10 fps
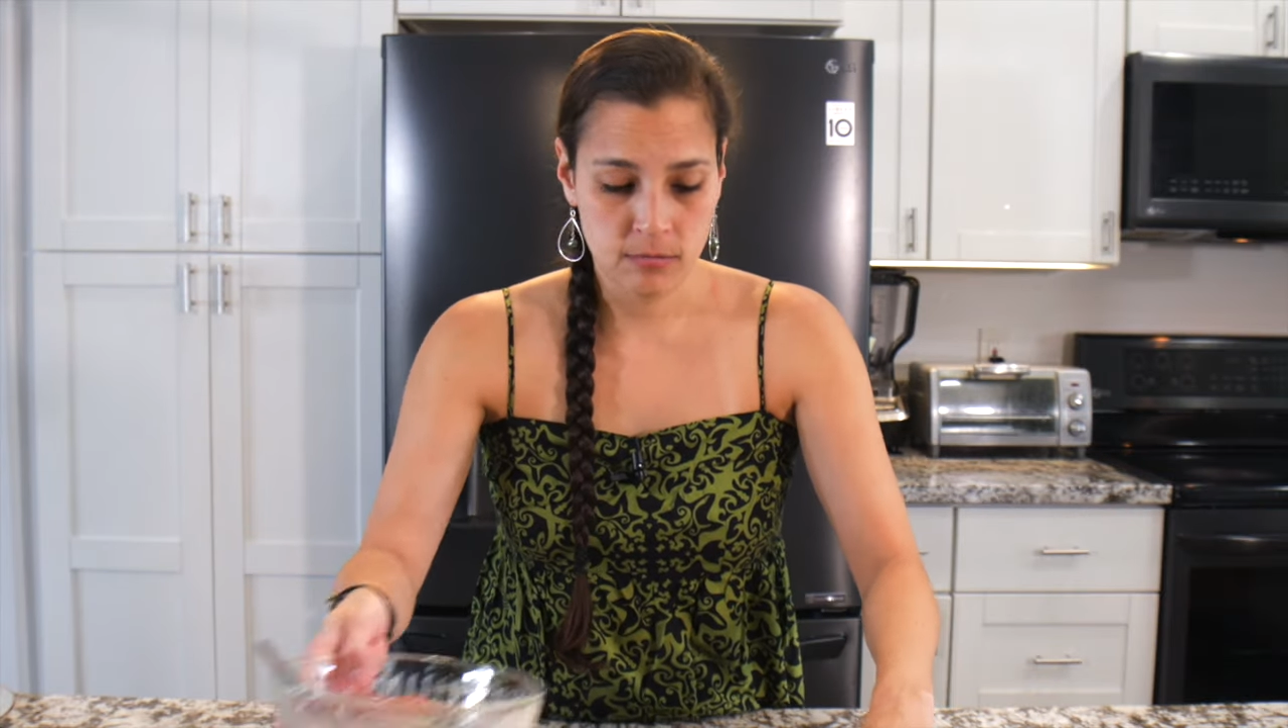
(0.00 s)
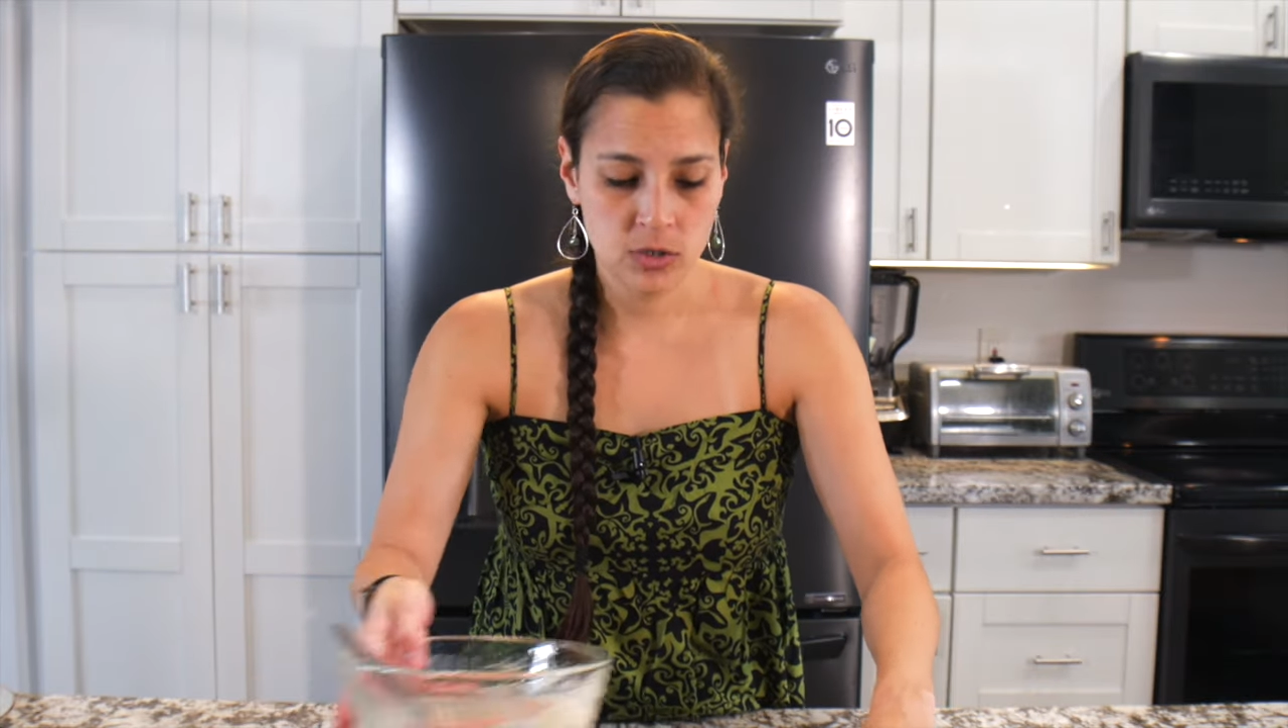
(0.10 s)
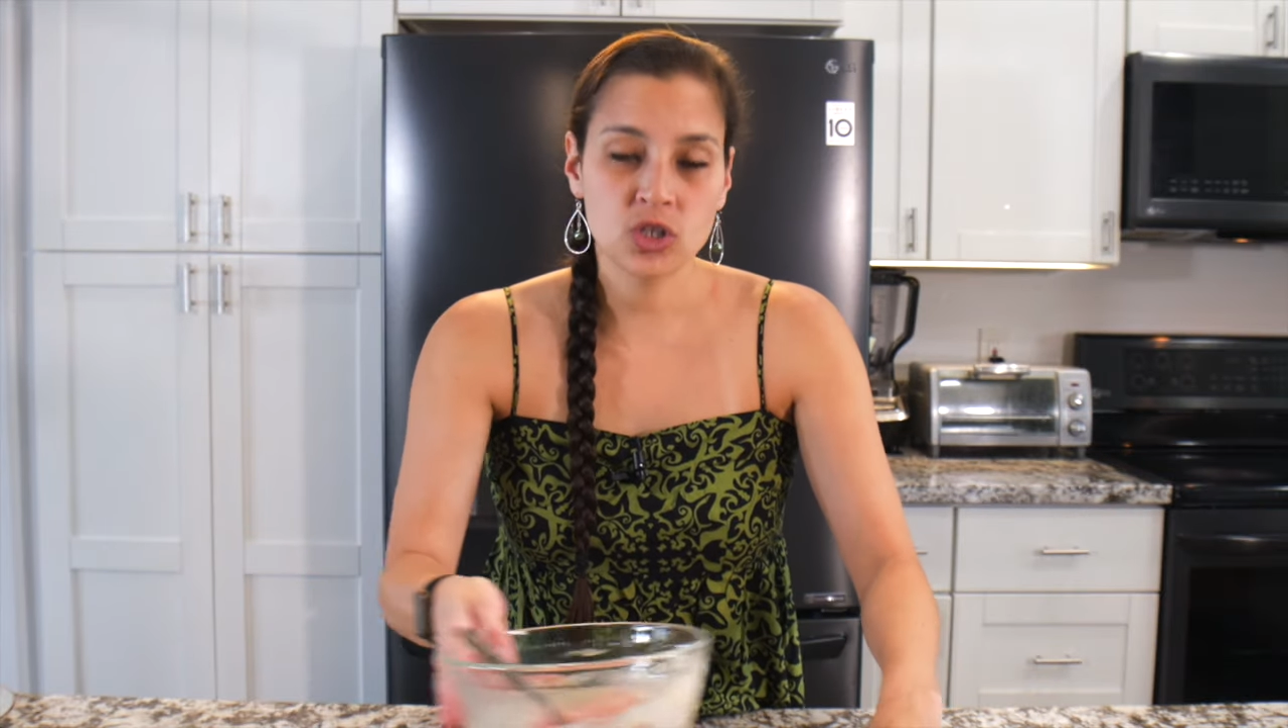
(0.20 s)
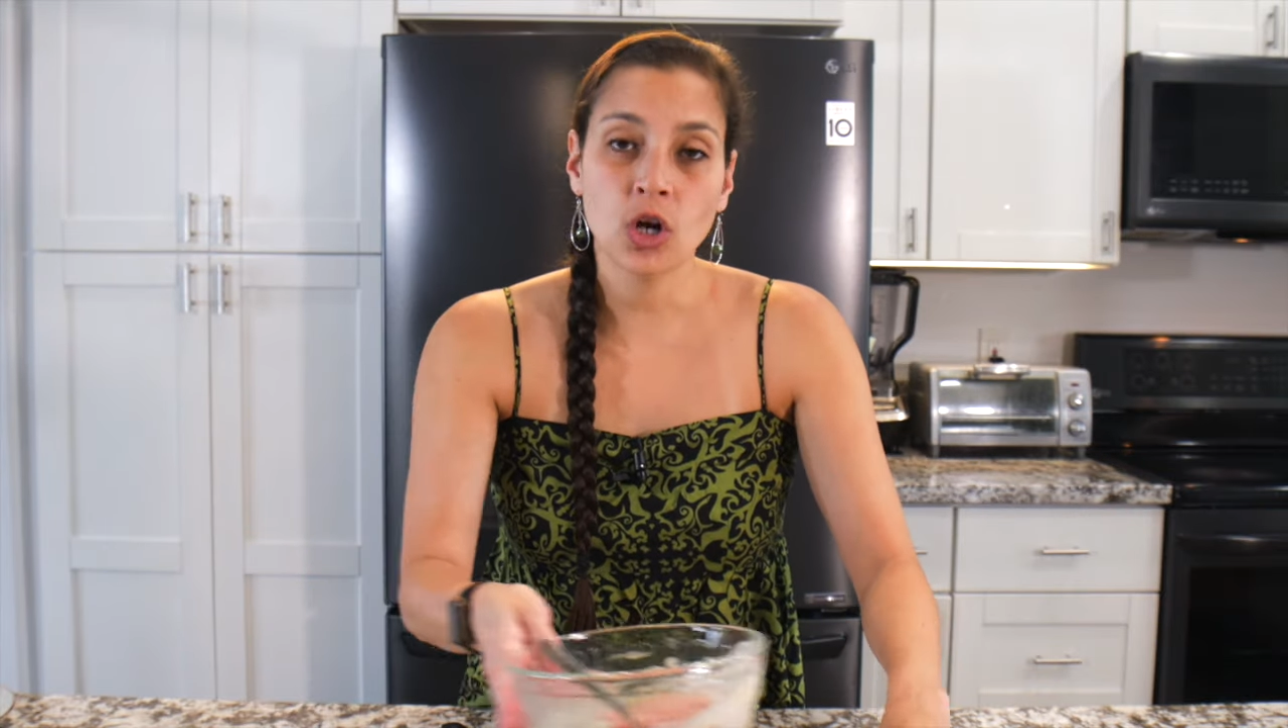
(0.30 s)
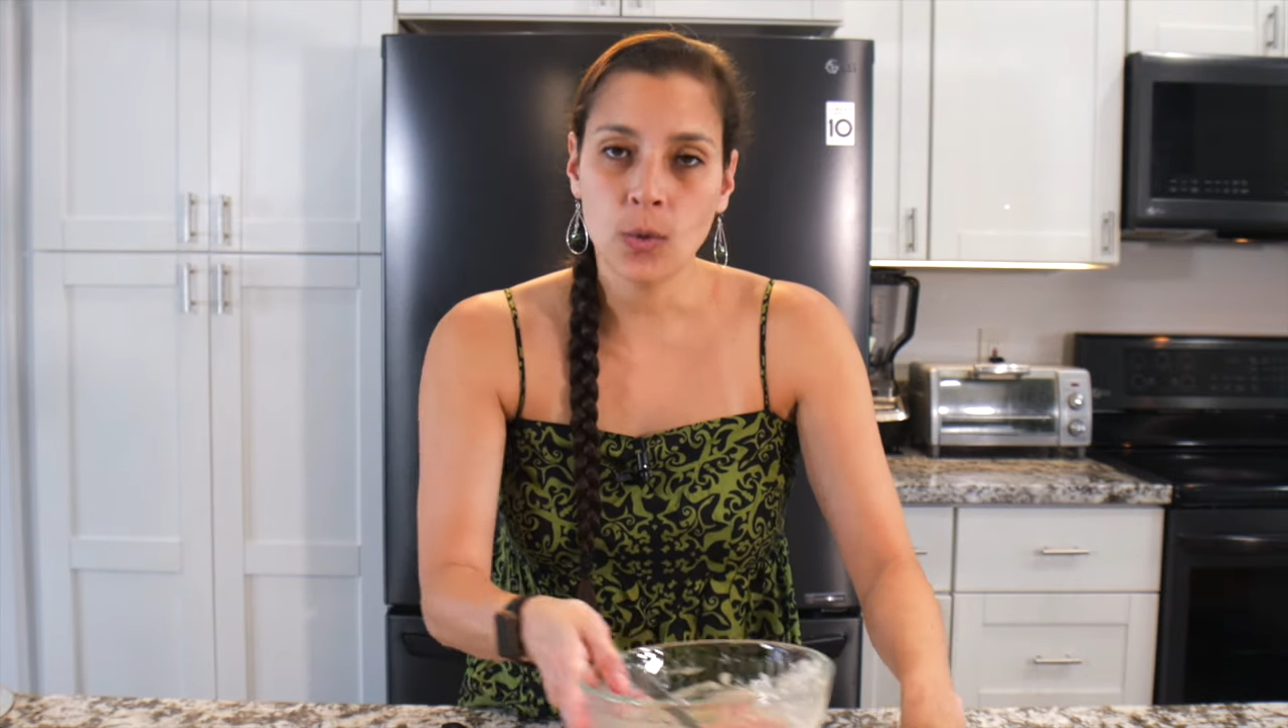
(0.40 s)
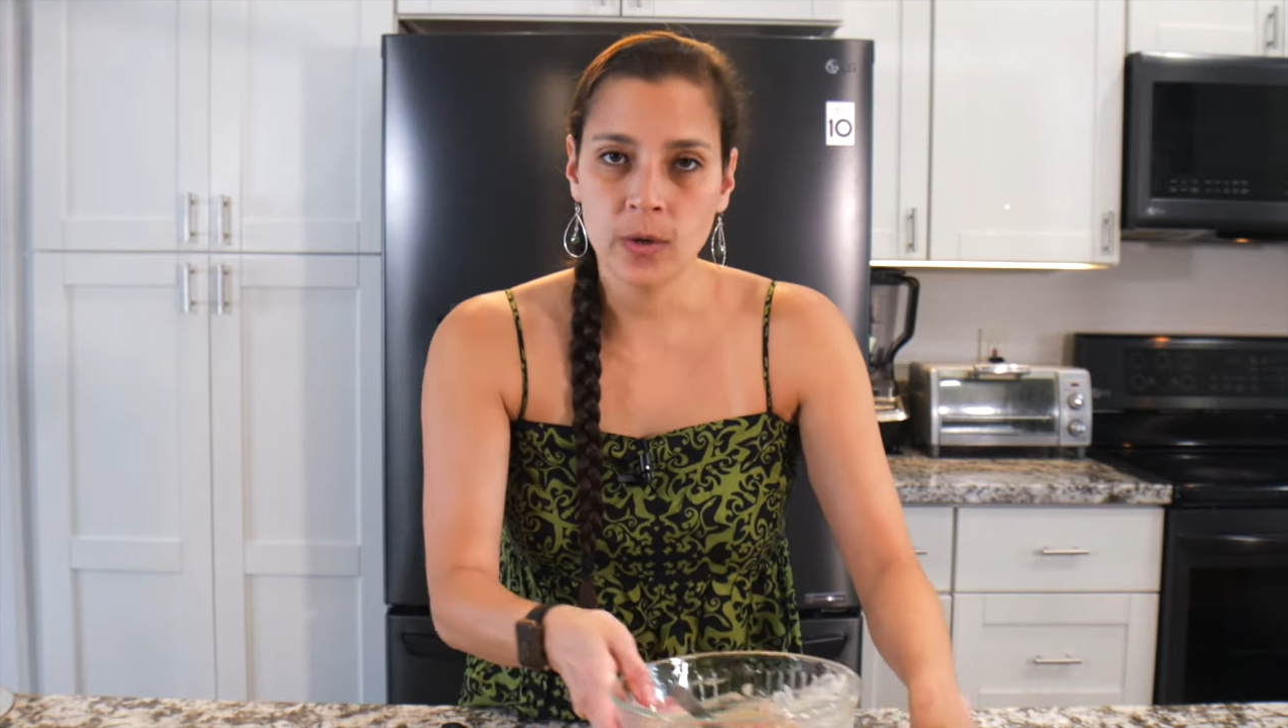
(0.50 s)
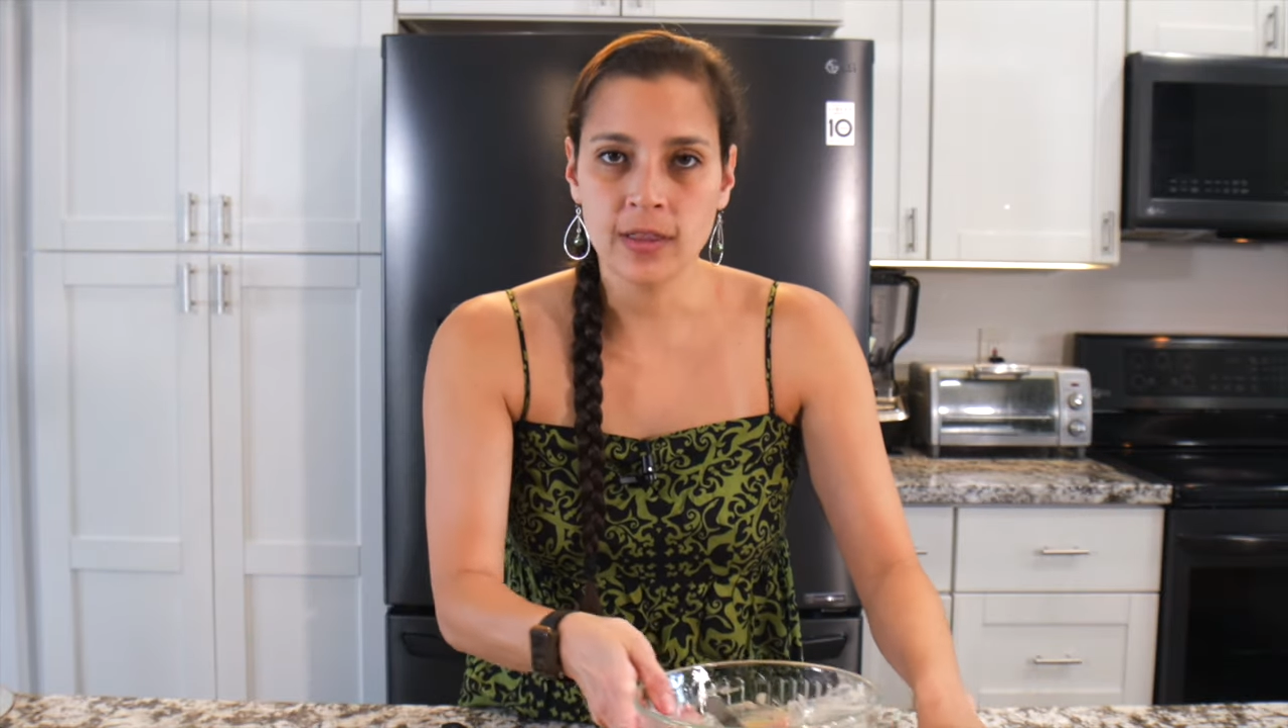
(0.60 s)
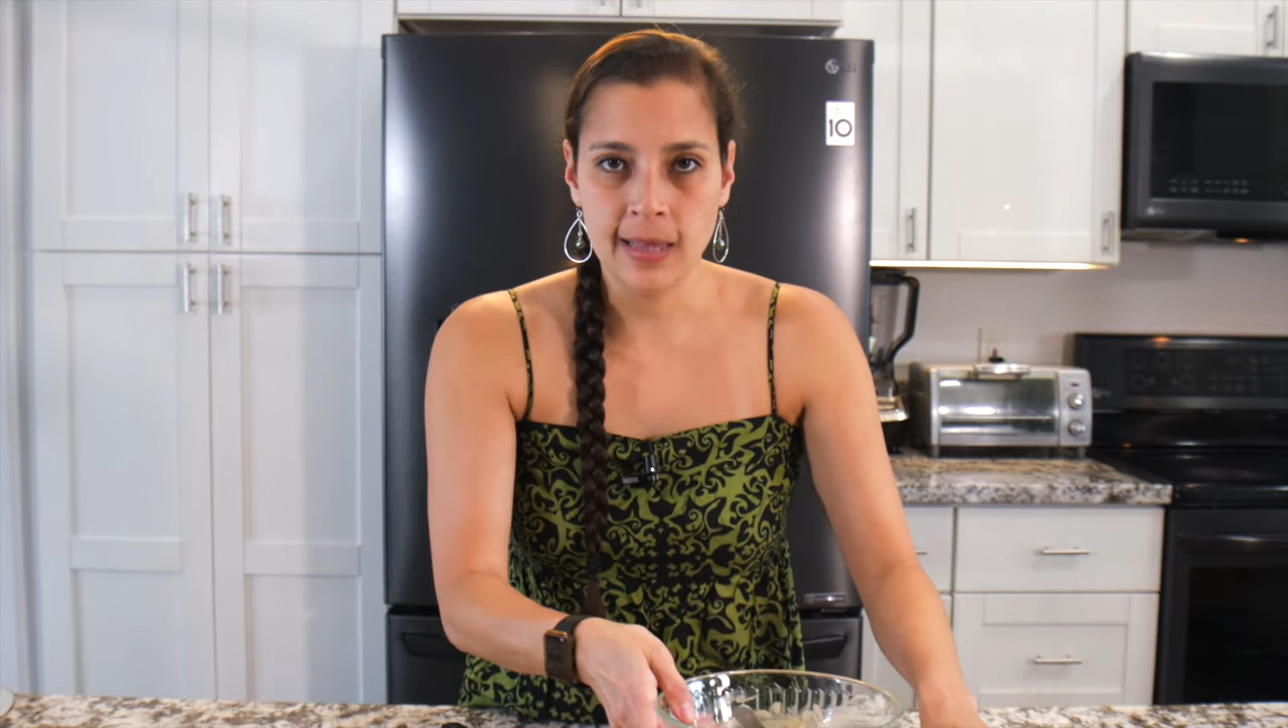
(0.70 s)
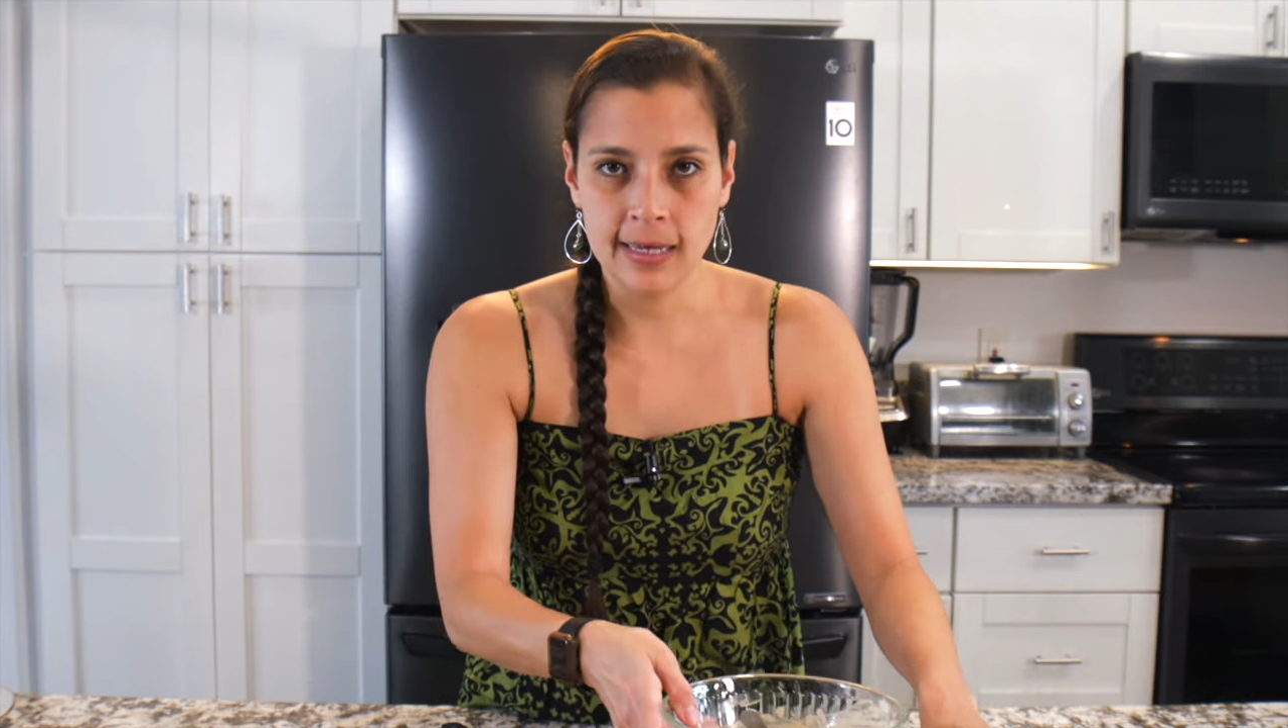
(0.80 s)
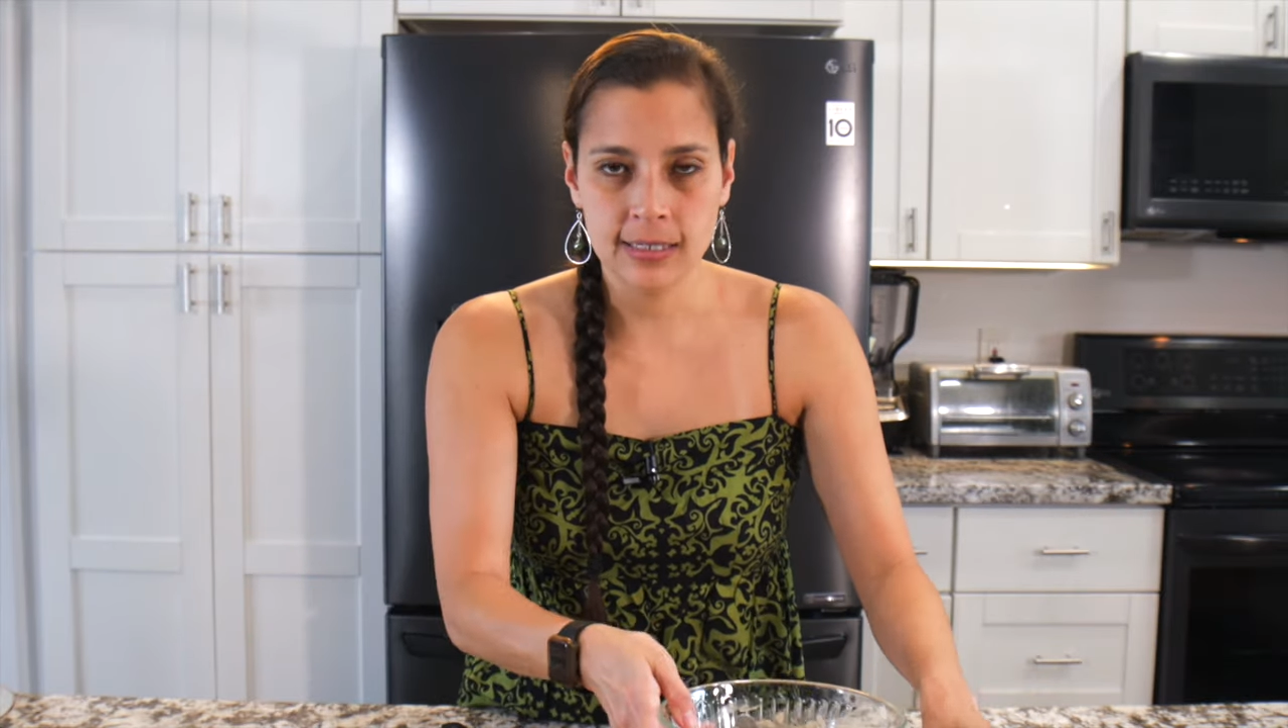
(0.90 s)
start with
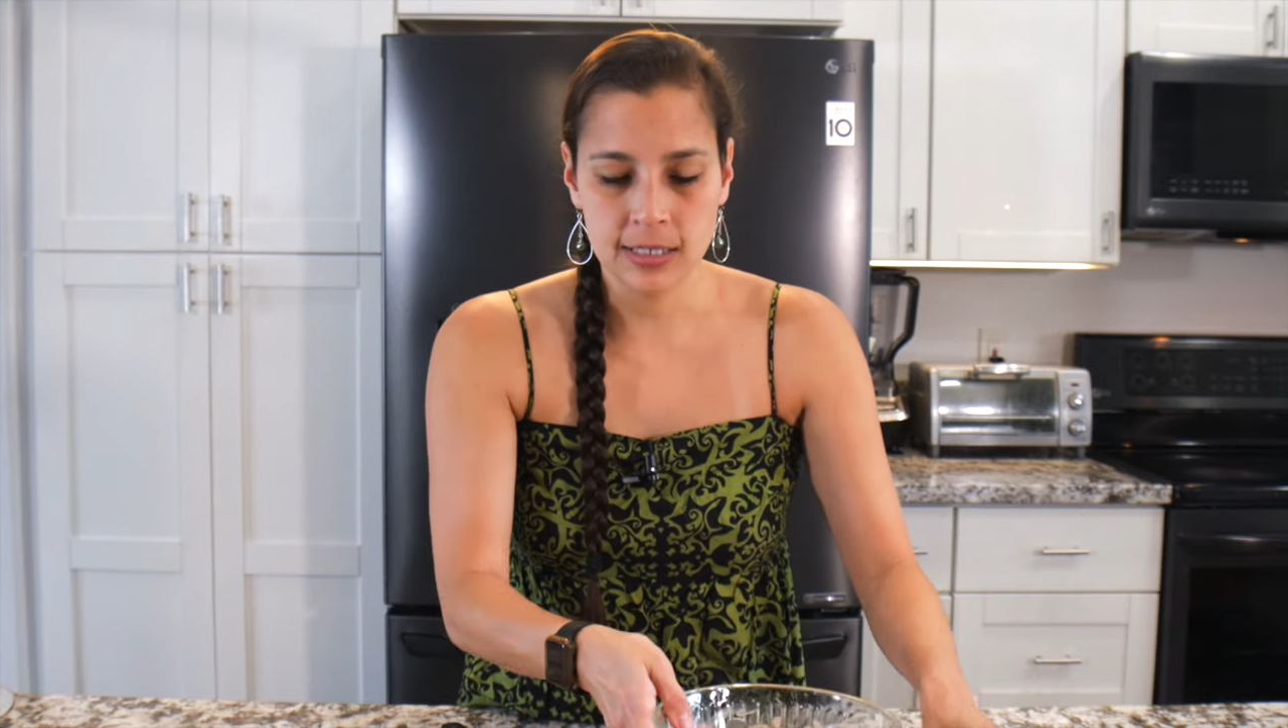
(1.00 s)
less,